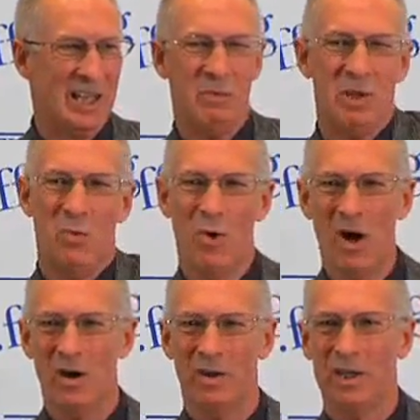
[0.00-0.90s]
Some of them
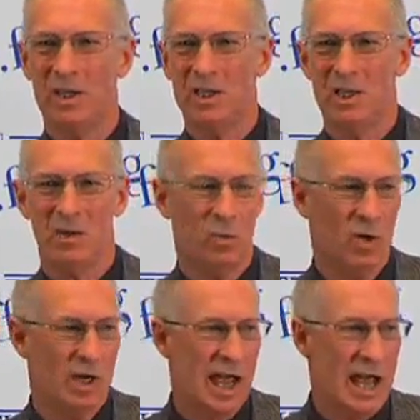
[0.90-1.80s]
were. They just didn't
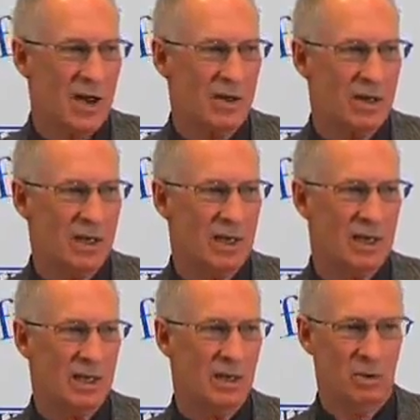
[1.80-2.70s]
work out.
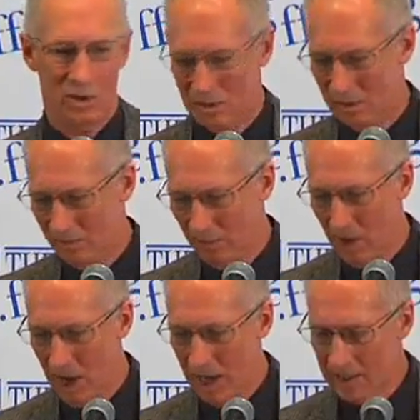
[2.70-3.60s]
They weren't
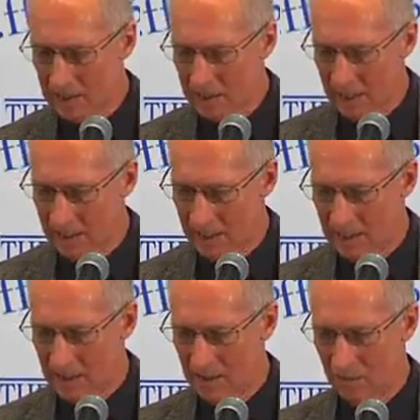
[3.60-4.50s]
frauds. They
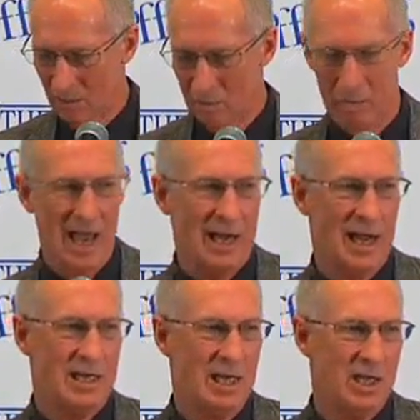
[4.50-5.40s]
just were
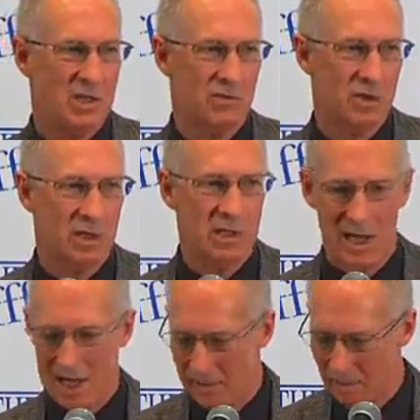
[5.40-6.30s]
bad ideas for the
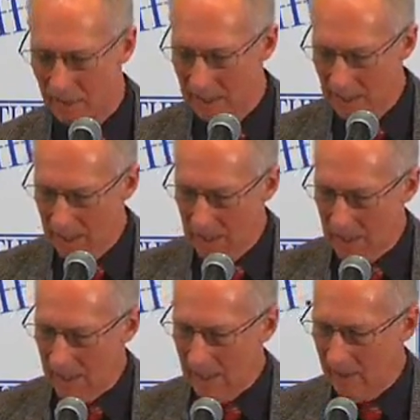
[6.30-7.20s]
time.
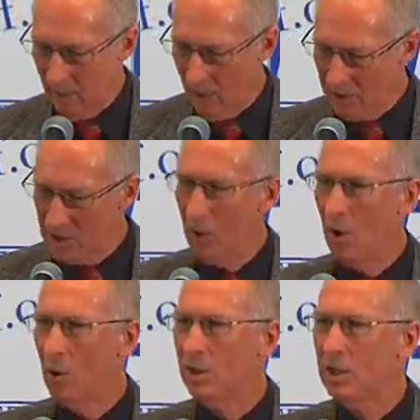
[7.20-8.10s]
There were also
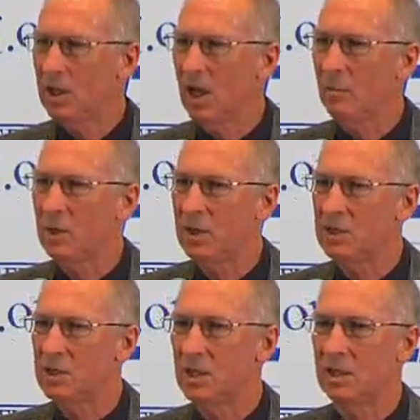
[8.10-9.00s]
holding
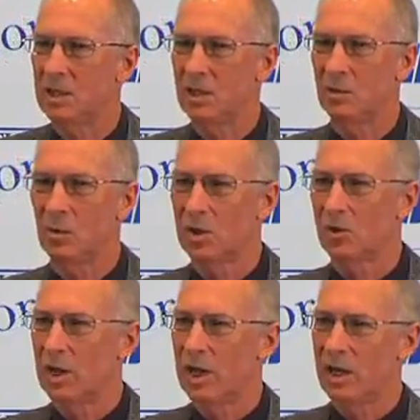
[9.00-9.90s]
companies that were
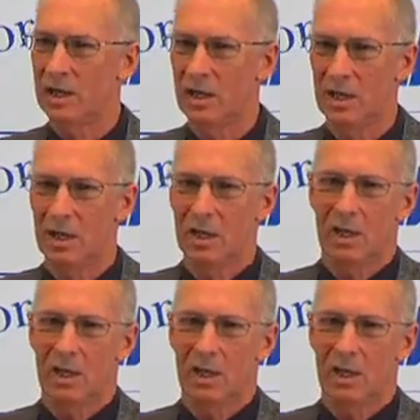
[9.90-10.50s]
created,